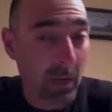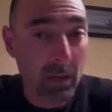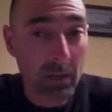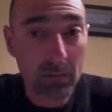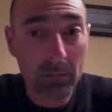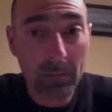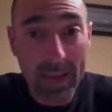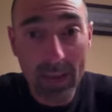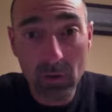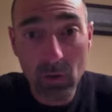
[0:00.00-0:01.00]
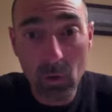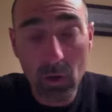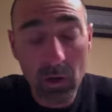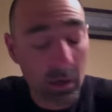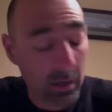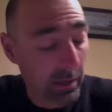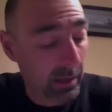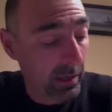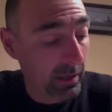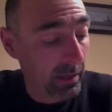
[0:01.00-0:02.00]
um, Al Gore
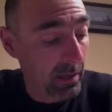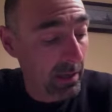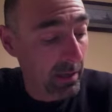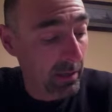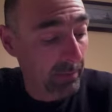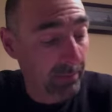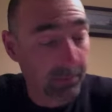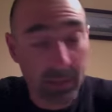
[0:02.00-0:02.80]
and uh,